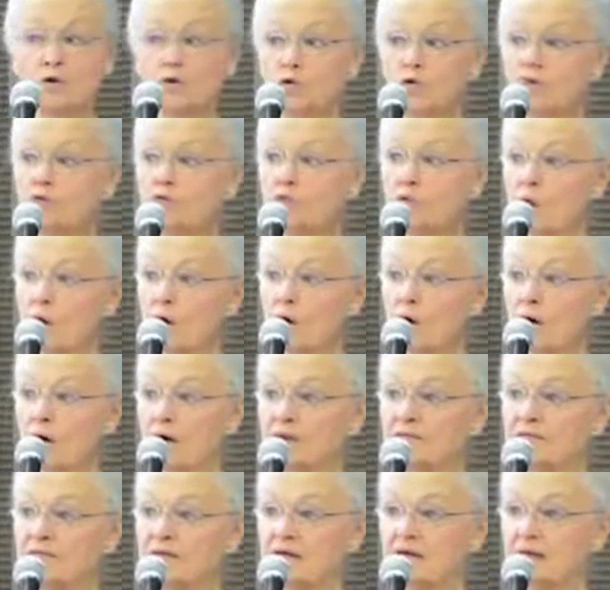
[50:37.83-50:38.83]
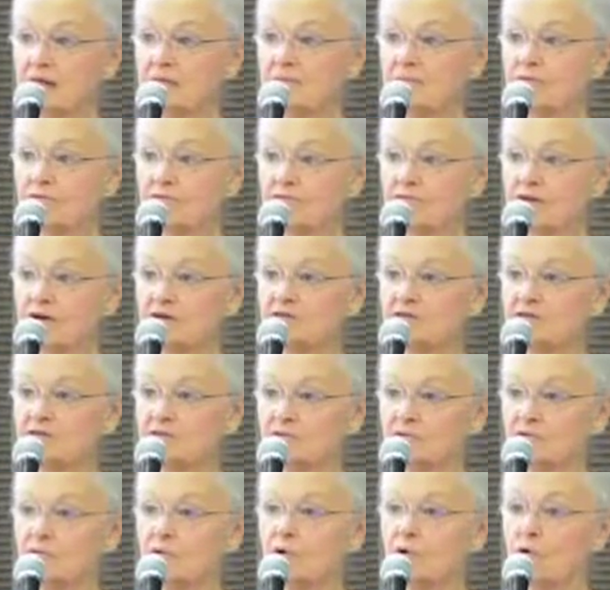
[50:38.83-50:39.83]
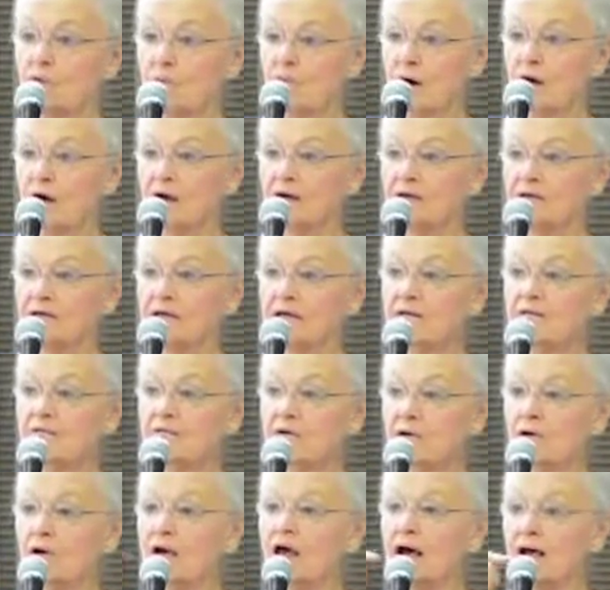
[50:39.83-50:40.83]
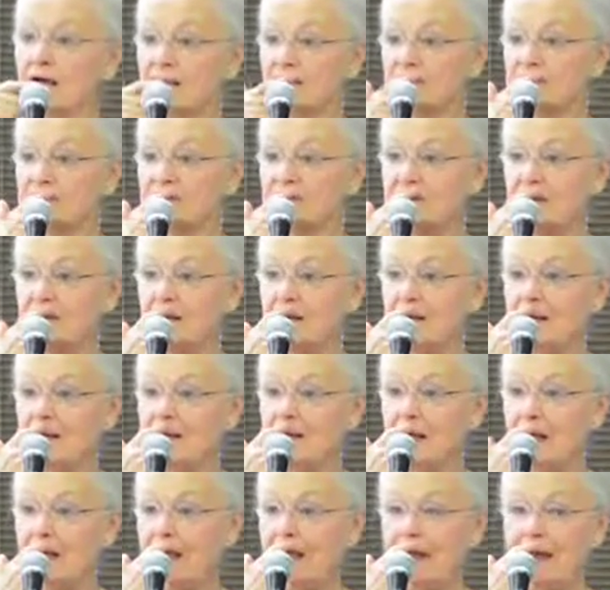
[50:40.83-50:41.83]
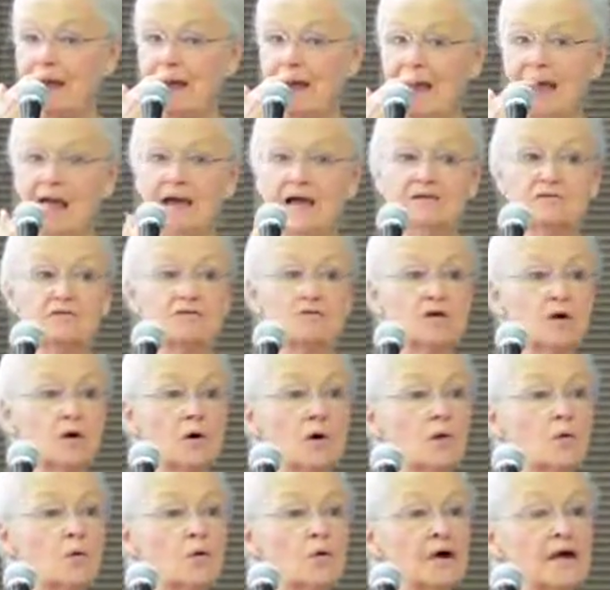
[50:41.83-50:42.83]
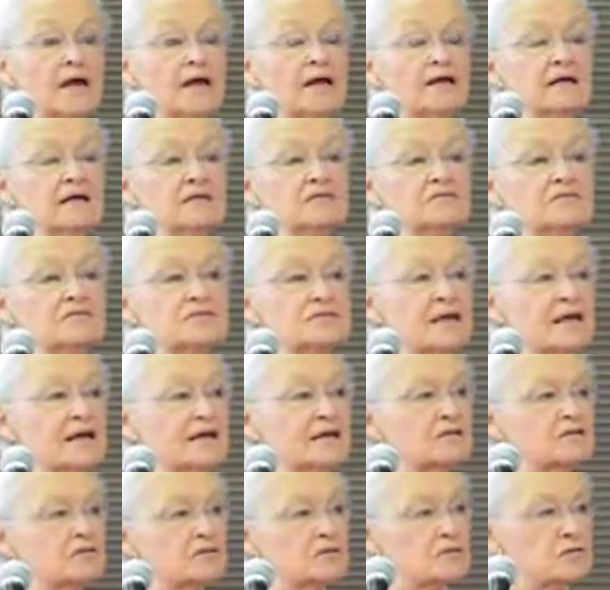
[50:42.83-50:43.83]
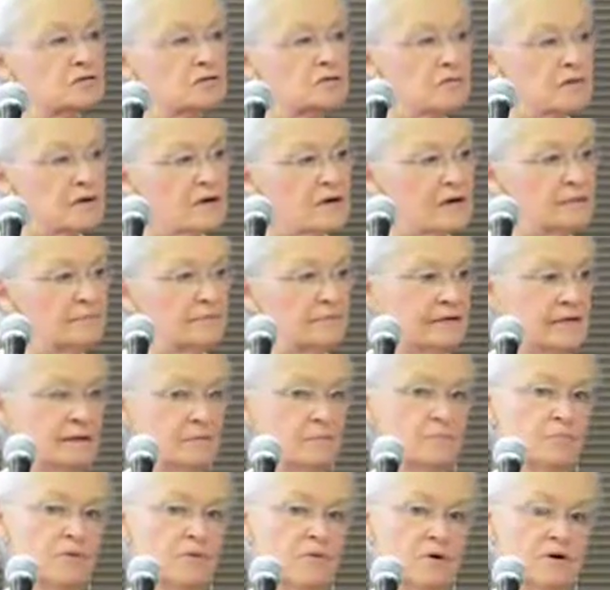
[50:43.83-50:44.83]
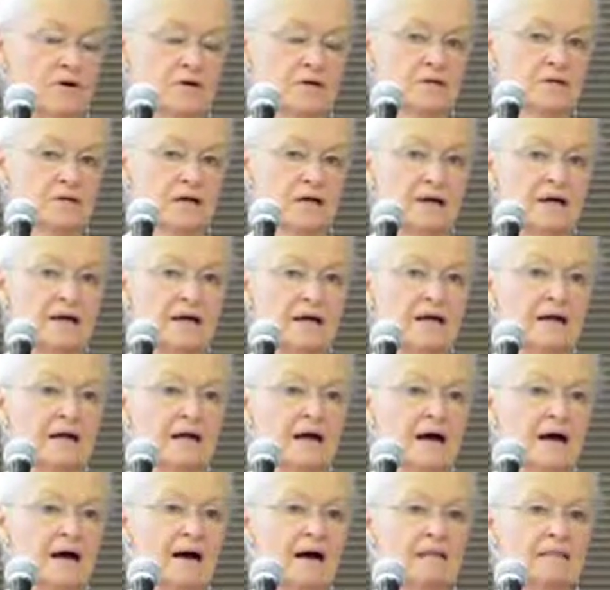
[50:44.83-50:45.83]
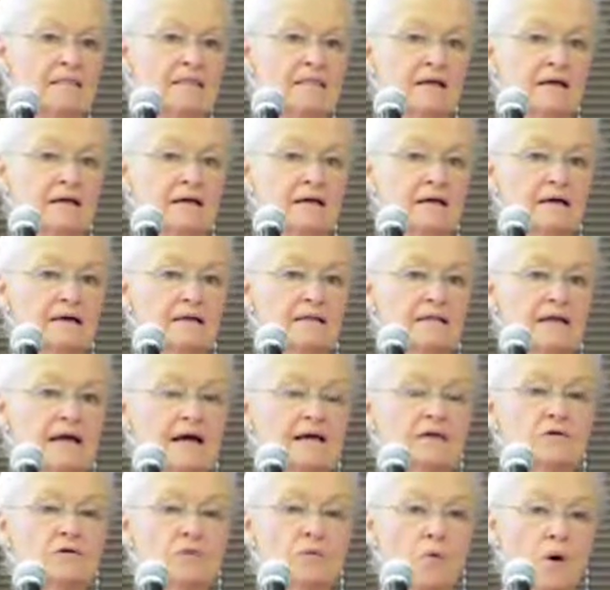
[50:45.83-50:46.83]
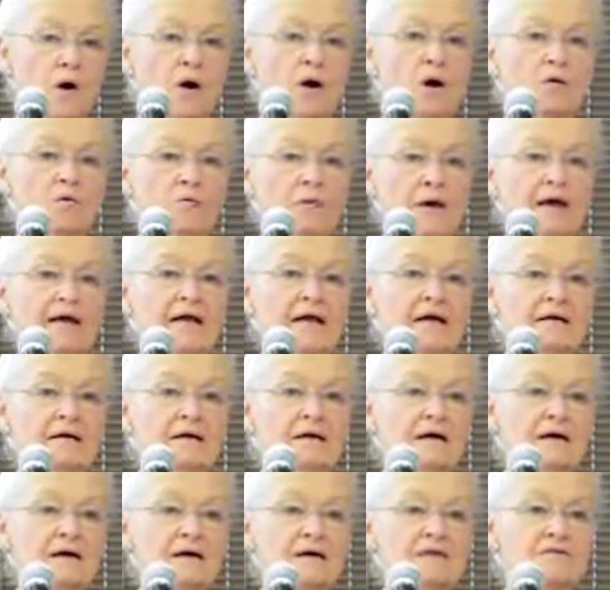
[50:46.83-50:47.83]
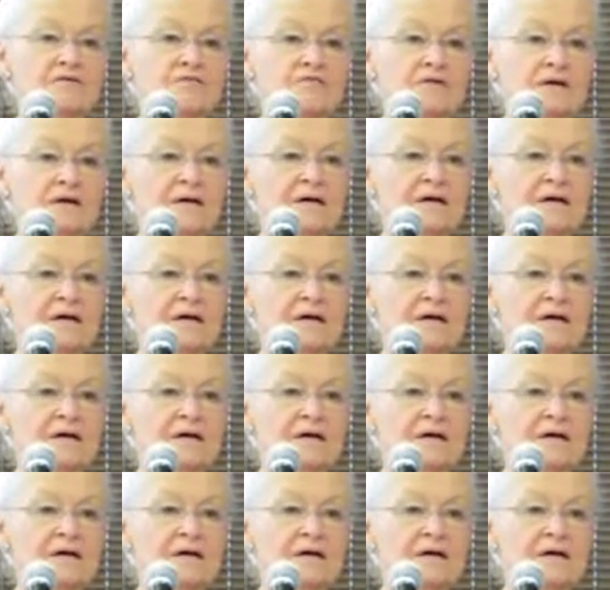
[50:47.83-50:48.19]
you are the professional role model in their lives. And so it is extremely important, I think, that you all recognize